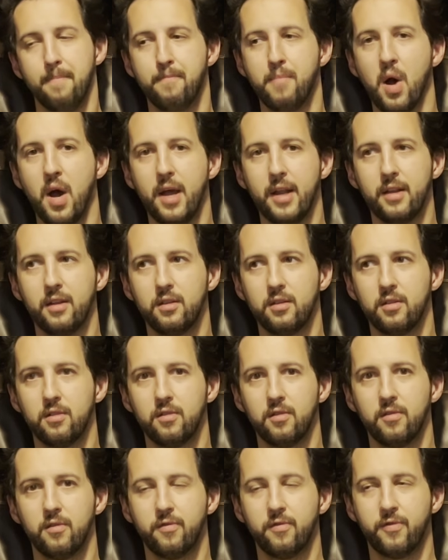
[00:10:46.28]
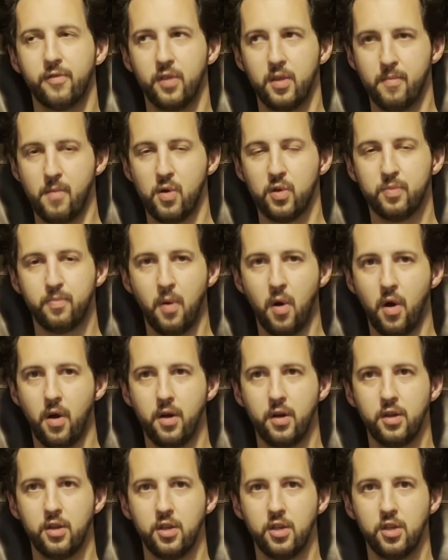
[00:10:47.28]
But for the most
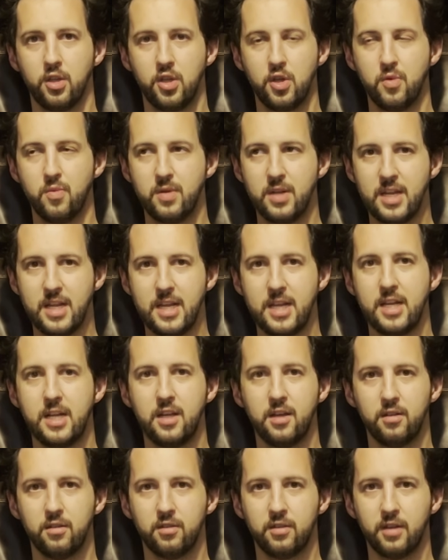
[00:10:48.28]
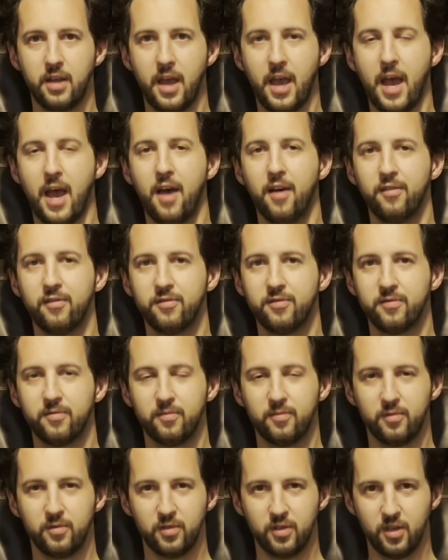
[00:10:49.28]
part, you need to have
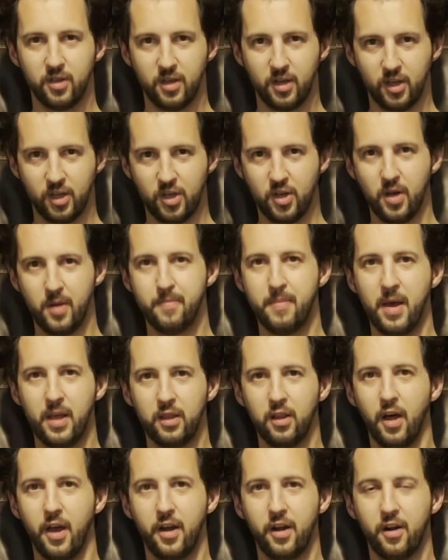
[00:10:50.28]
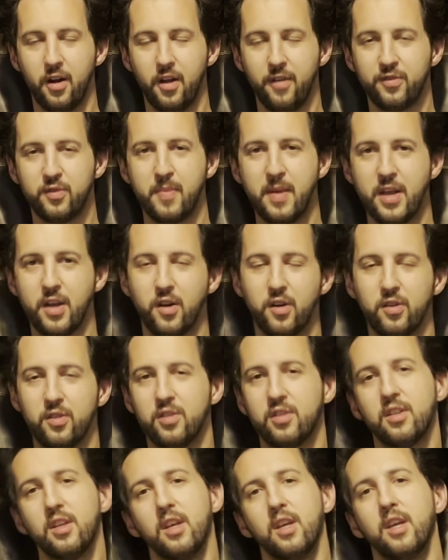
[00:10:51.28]
a good bed layer of
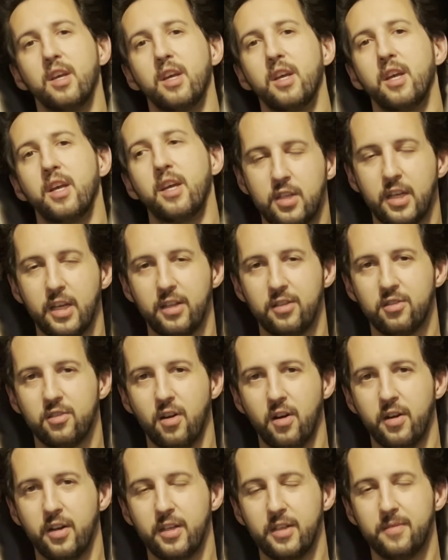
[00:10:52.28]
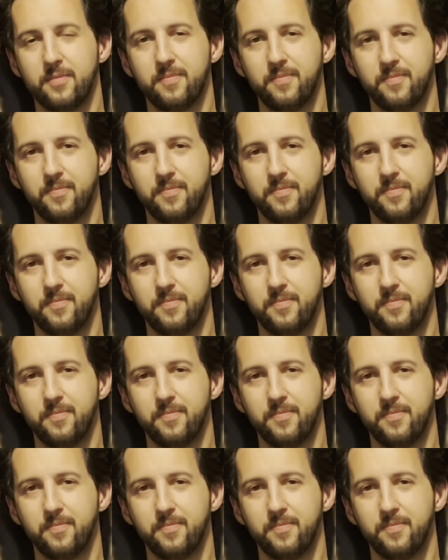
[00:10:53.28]
speakers to get started.